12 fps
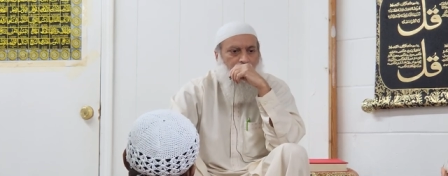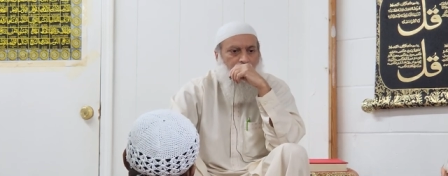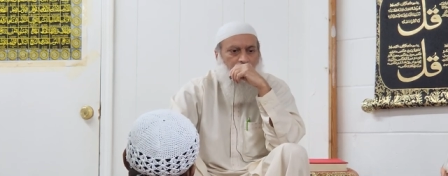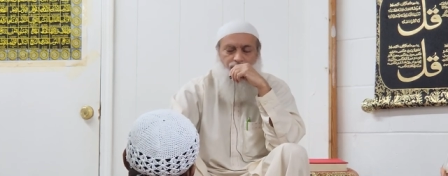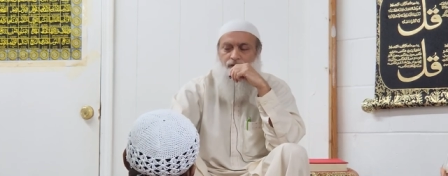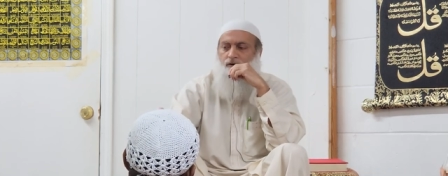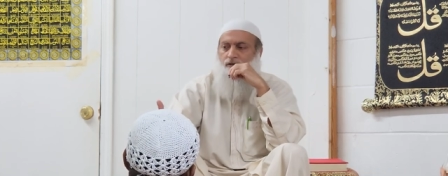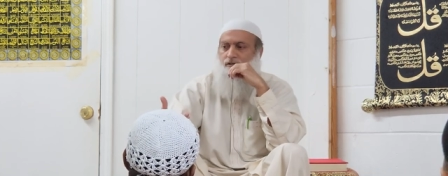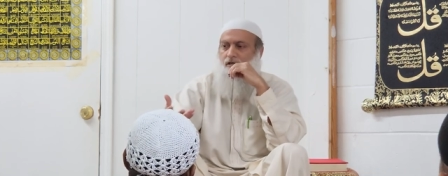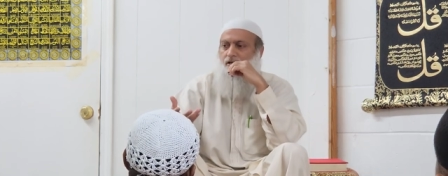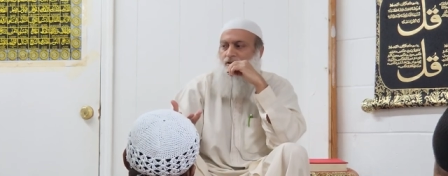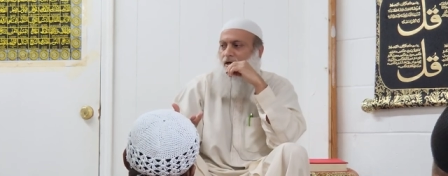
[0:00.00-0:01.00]
And of
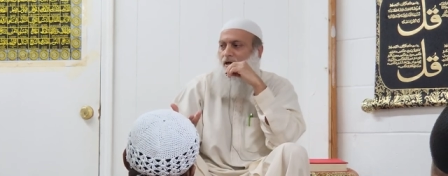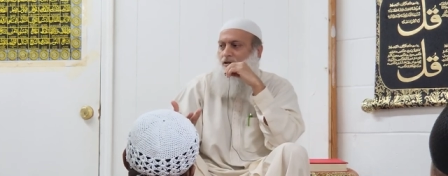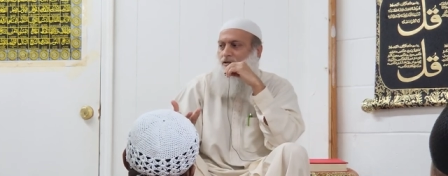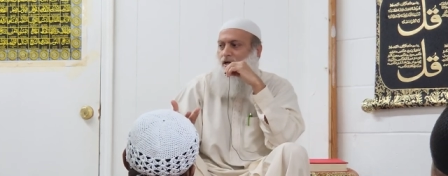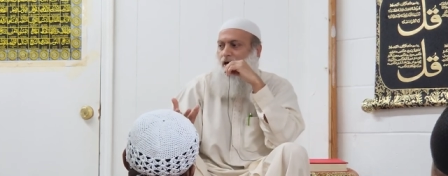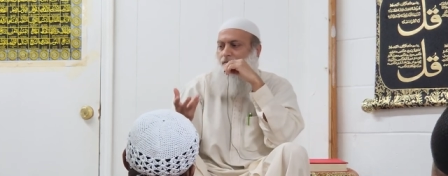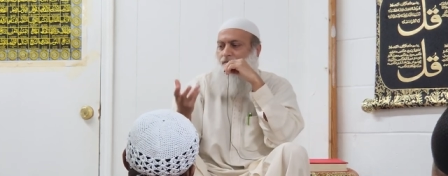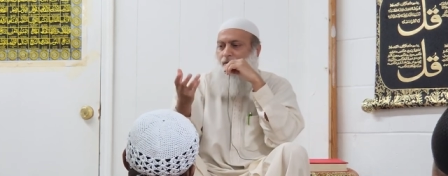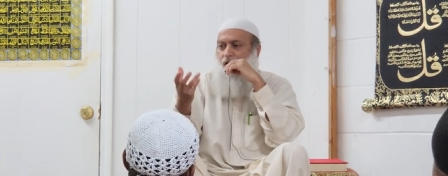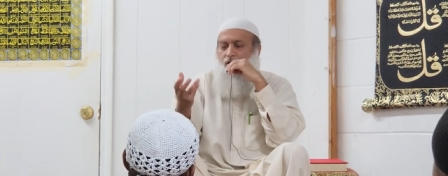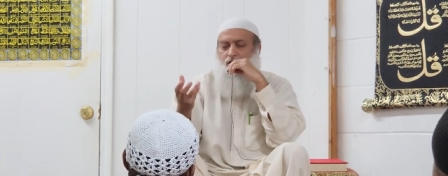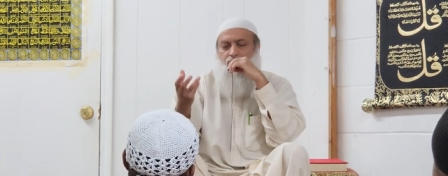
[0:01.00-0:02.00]
course, Isa alayhi salam,
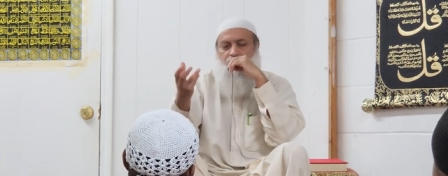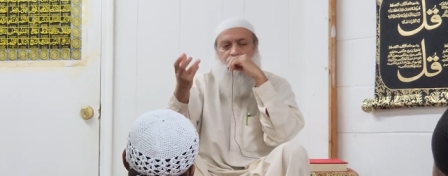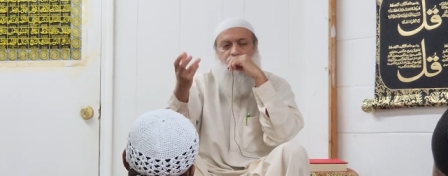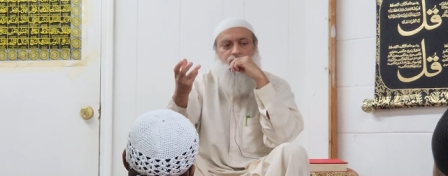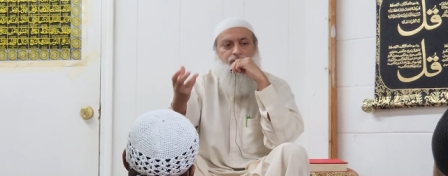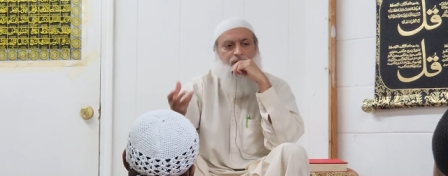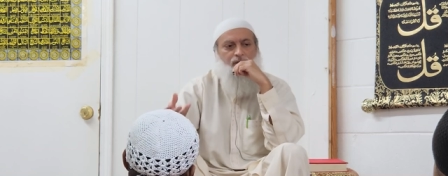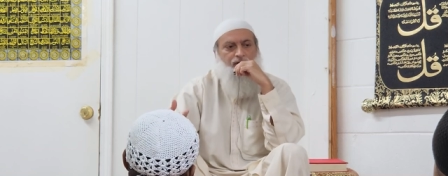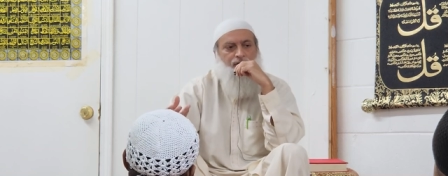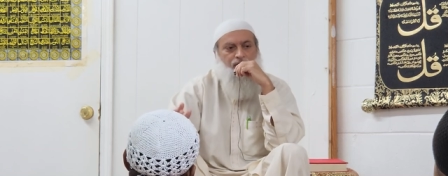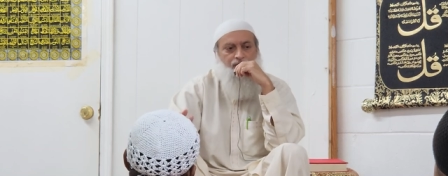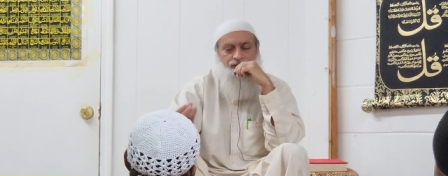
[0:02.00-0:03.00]
you know, the description
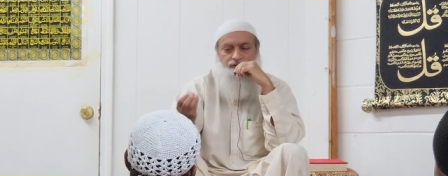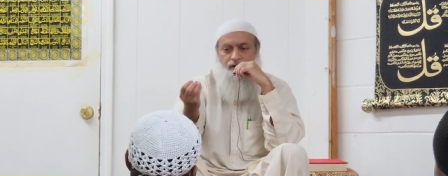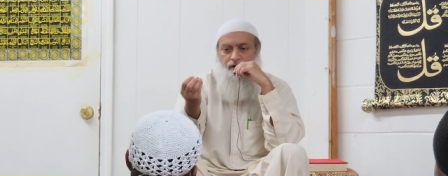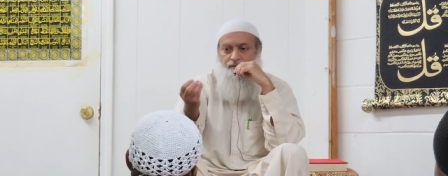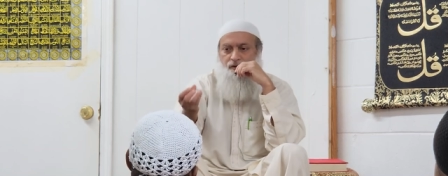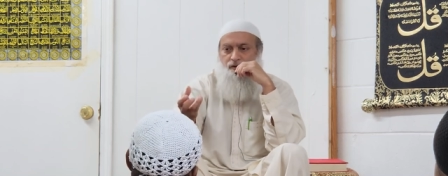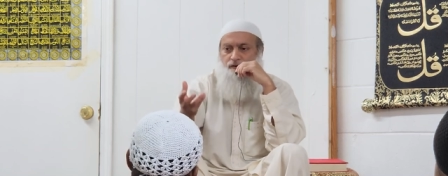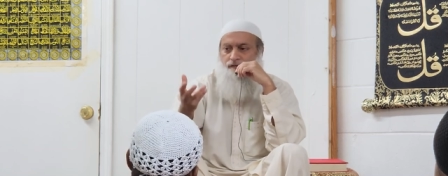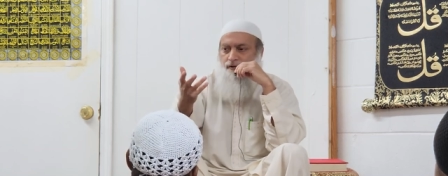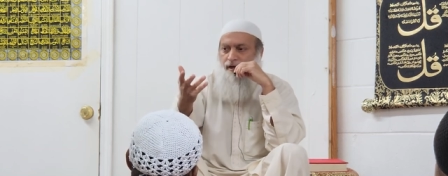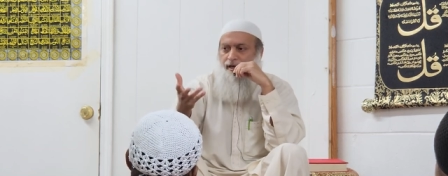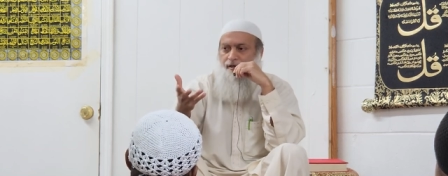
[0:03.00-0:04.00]
of him is very
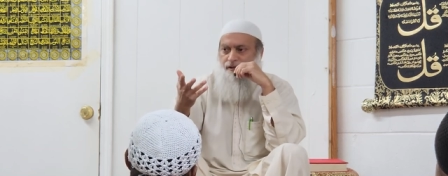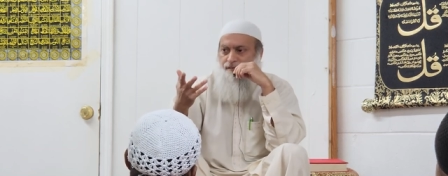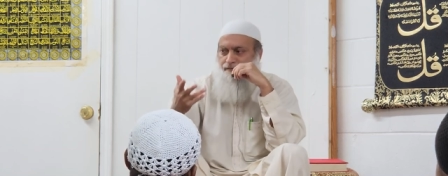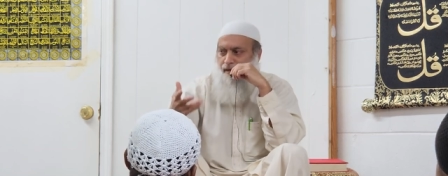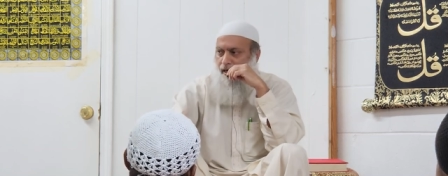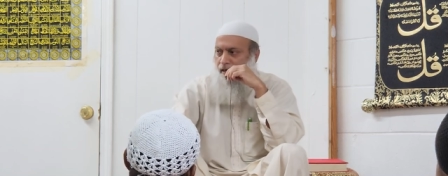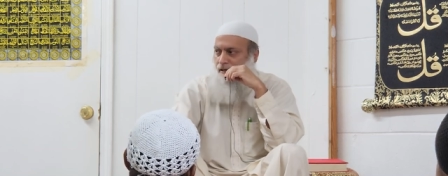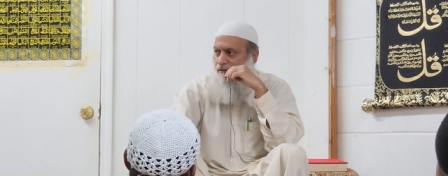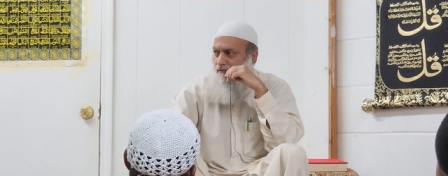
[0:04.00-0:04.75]
beautiful, handsome man.